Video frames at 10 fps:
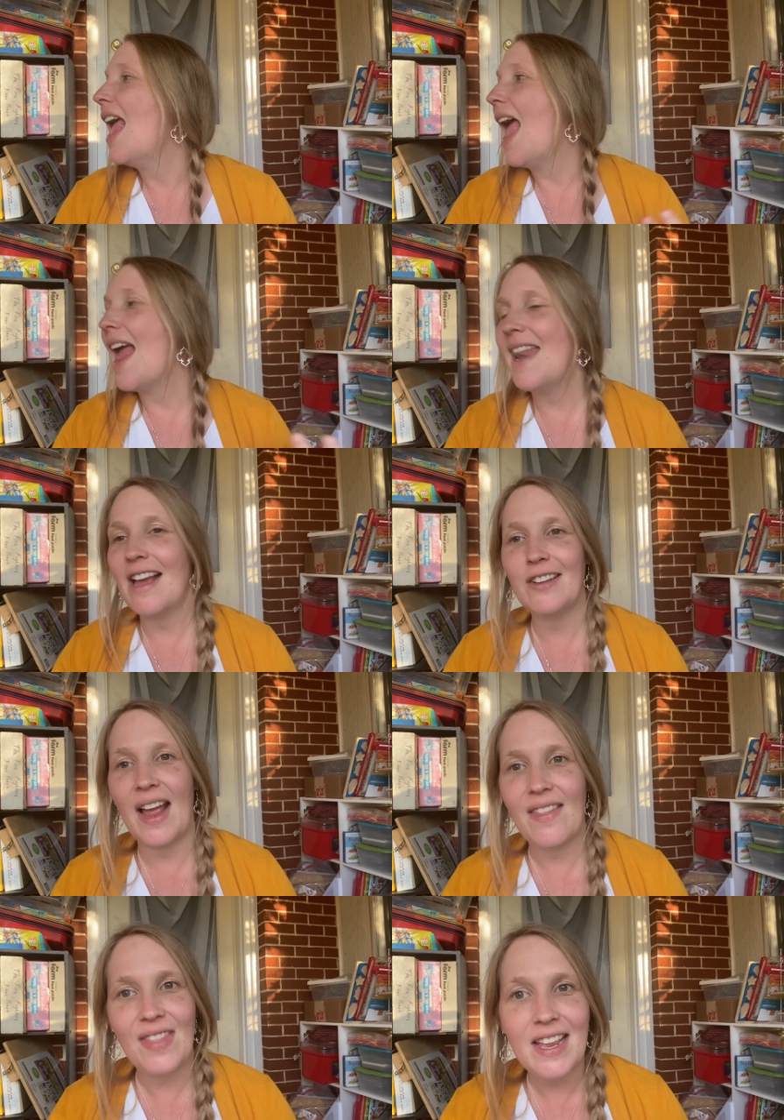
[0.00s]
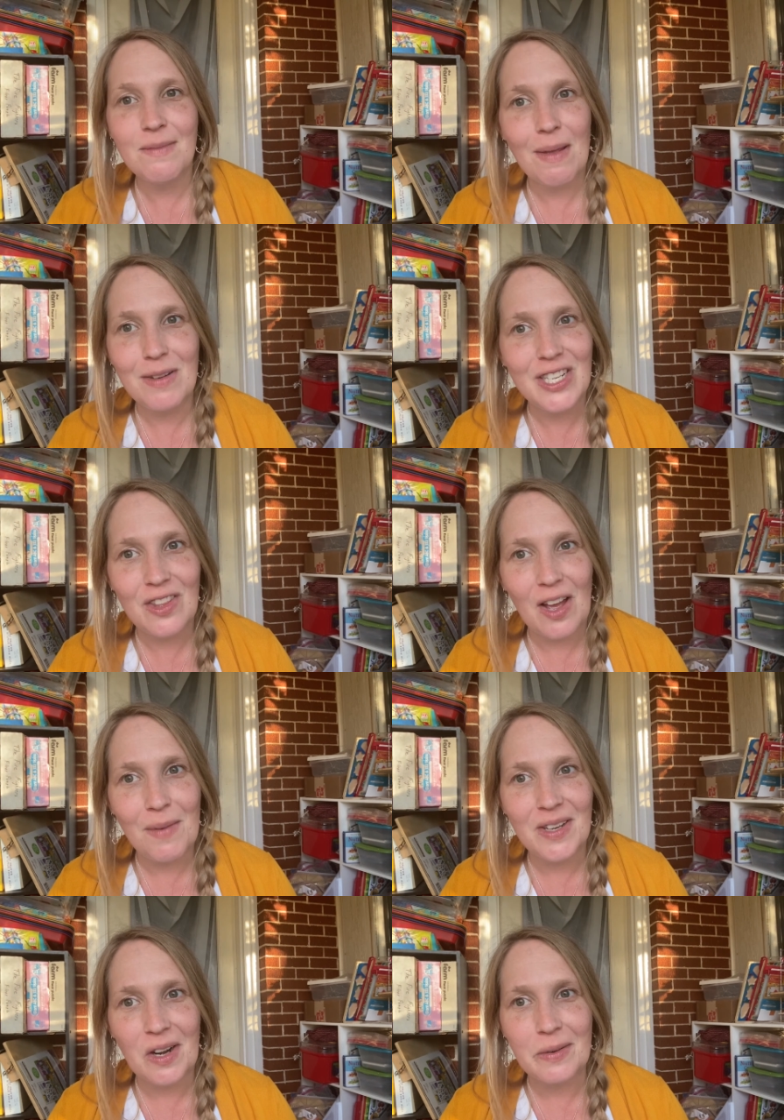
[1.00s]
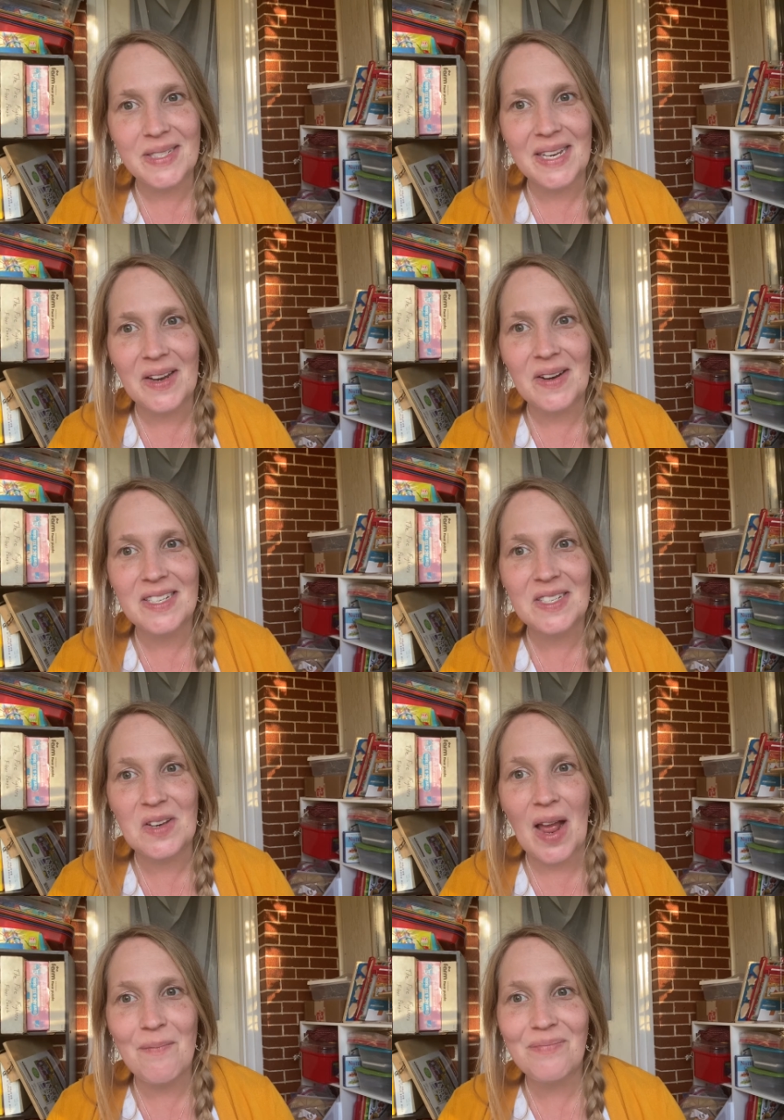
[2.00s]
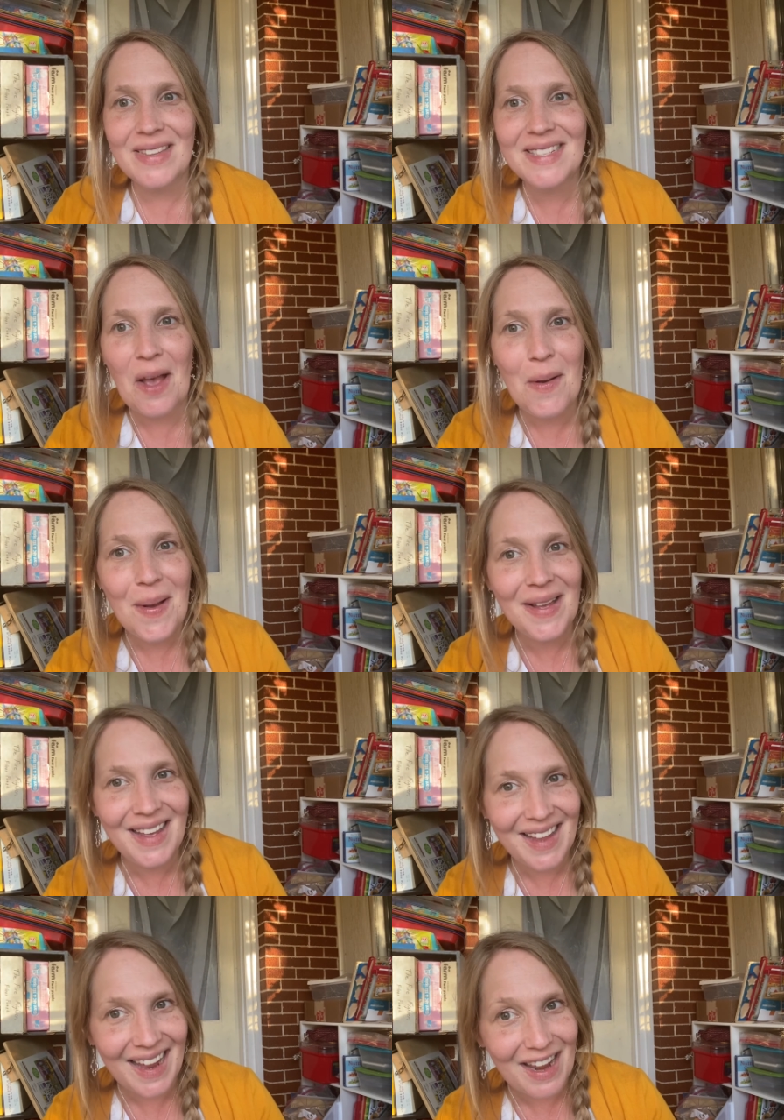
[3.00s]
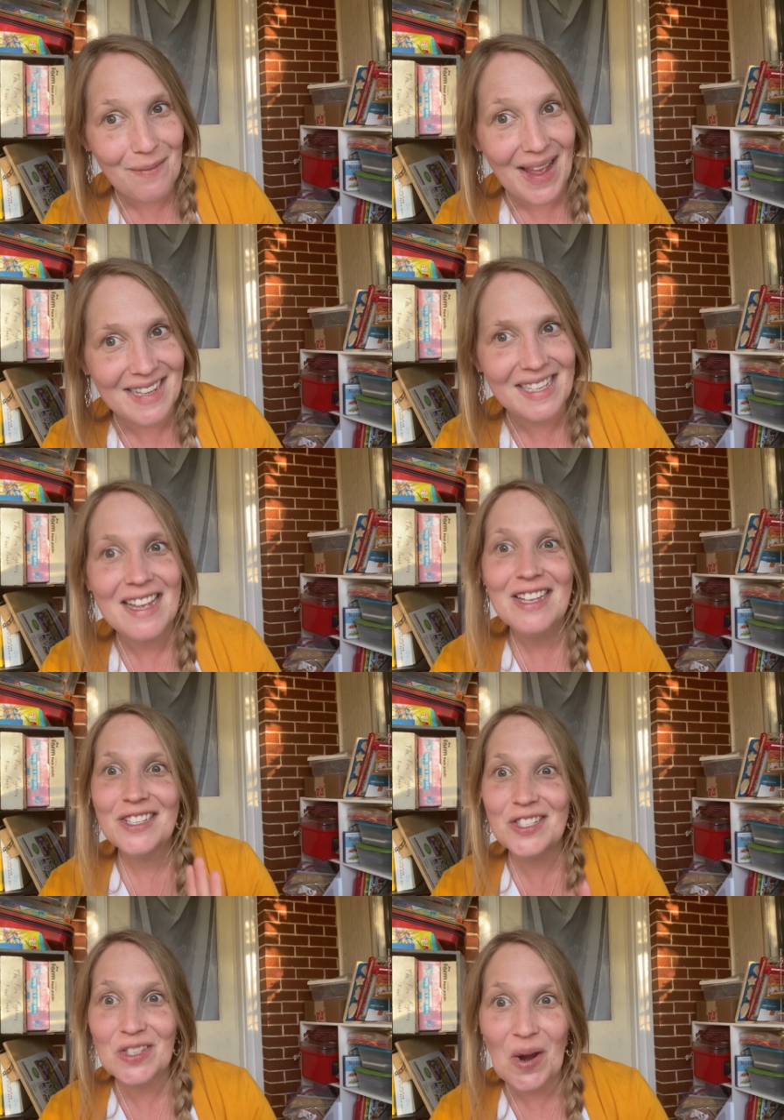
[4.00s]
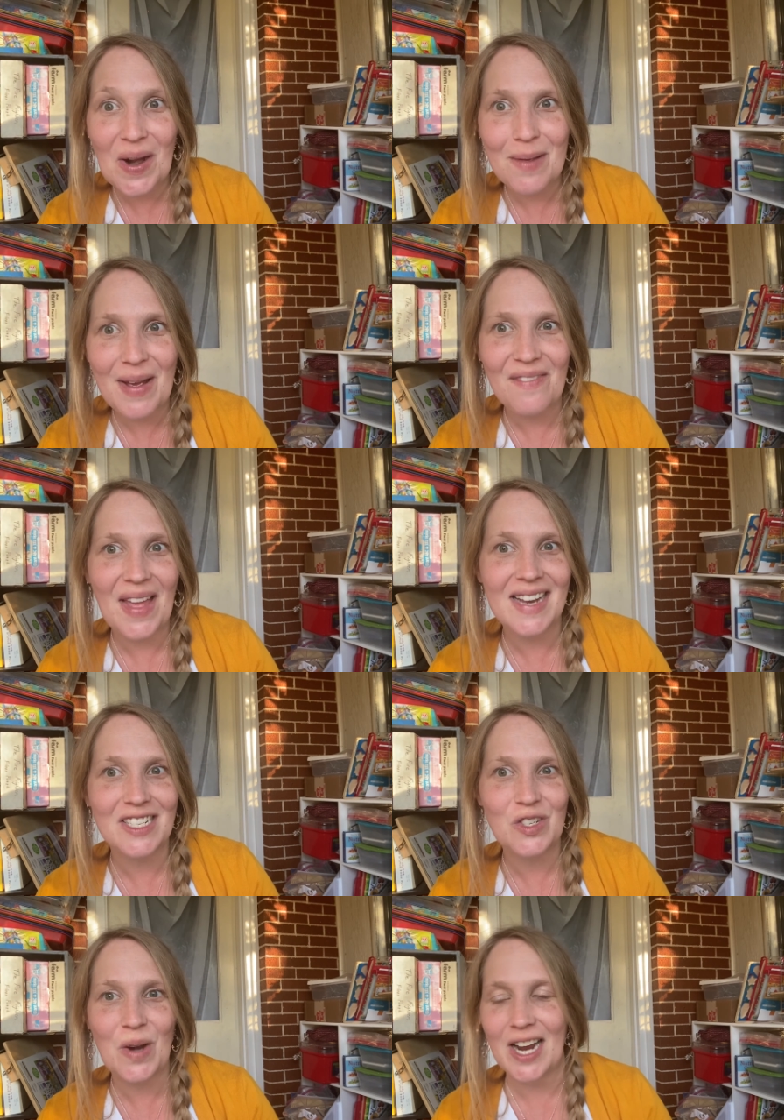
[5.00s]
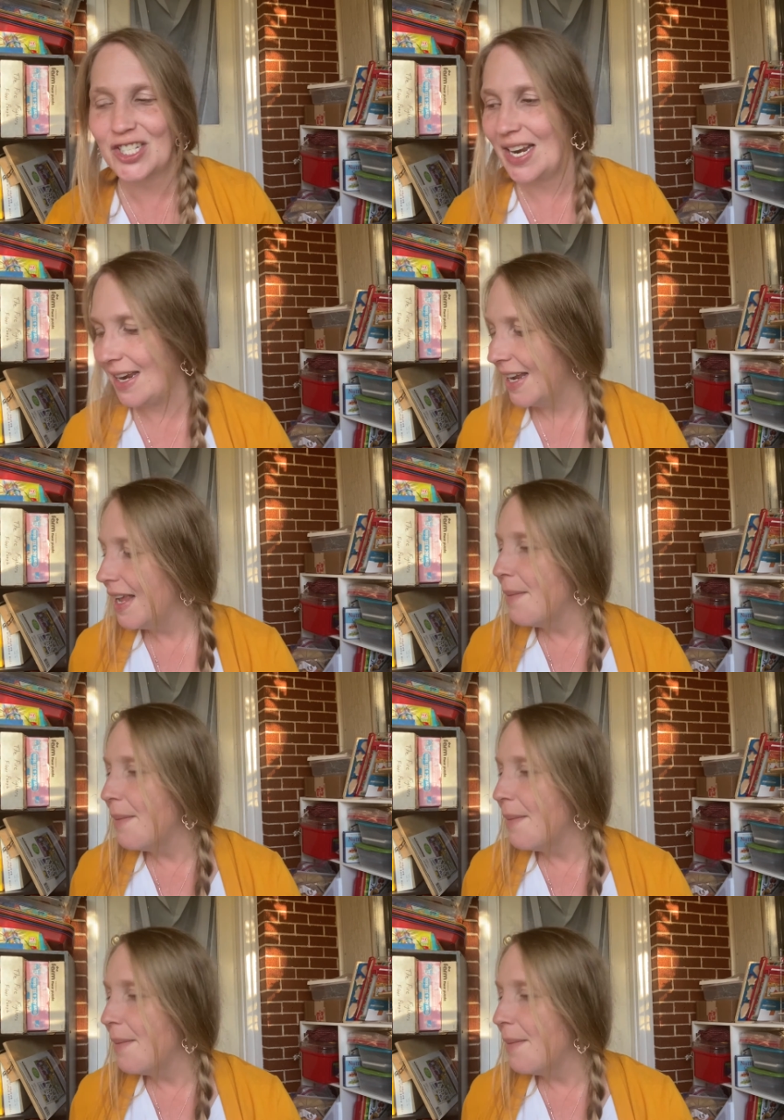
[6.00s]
And now I think maybe she thought my daughter was in here and she's not. So anyways, sorry about that distraction.